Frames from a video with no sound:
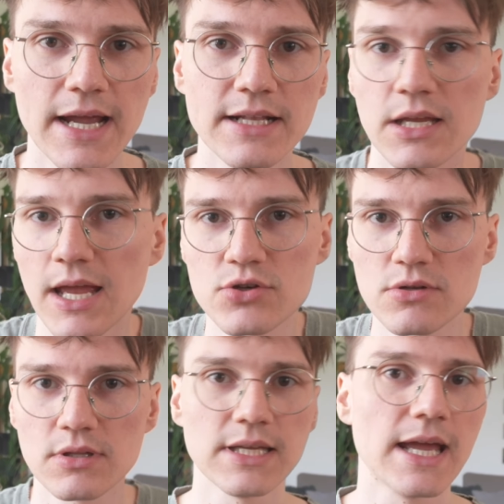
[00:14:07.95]
even
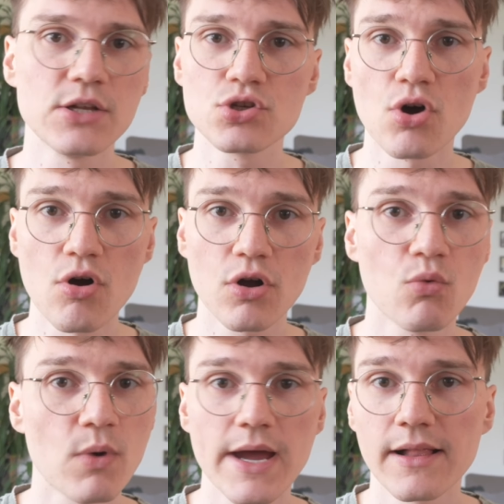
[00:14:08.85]
less
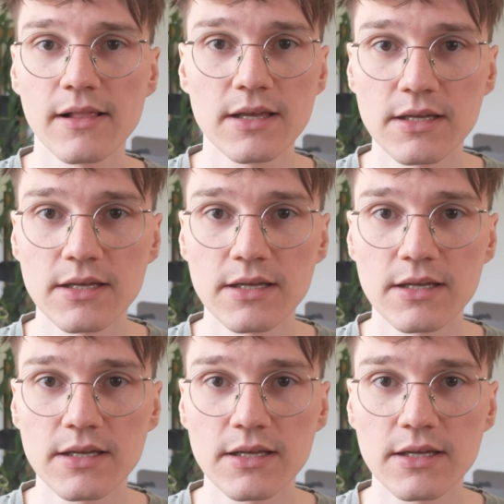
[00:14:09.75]
muffled in the